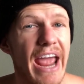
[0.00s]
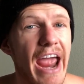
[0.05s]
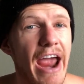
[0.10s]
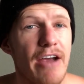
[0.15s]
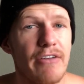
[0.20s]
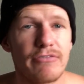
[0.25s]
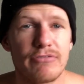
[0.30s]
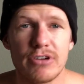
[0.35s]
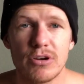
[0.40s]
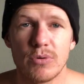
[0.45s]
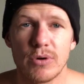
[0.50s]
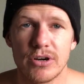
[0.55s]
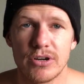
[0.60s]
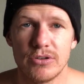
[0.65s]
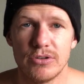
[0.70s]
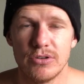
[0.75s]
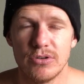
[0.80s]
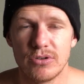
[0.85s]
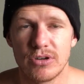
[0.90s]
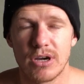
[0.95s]
everyone
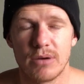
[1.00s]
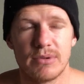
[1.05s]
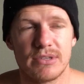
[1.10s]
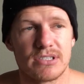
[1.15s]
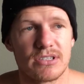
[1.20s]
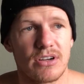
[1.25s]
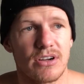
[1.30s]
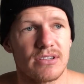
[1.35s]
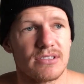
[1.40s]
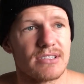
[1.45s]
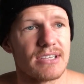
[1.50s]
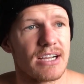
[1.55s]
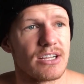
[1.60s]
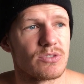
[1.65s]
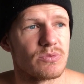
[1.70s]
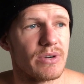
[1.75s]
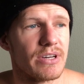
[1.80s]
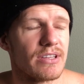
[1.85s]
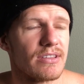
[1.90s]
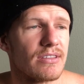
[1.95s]
who you come into
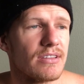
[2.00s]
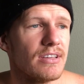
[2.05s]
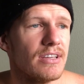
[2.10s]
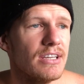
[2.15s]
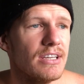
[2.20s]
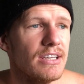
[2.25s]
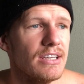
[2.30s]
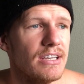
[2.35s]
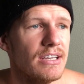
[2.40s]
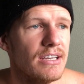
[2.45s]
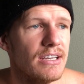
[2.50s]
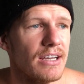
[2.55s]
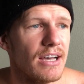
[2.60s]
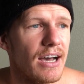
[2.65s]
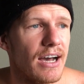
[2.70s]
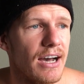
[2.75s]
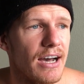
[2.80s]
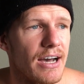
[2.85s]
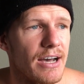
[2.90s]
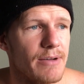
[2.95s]
contact with
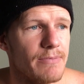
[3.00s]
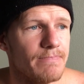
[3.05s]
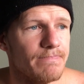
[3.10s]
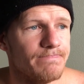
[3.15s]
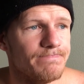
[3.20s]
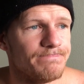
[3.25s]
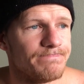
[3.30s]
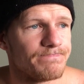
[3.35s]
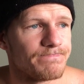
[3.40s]
um,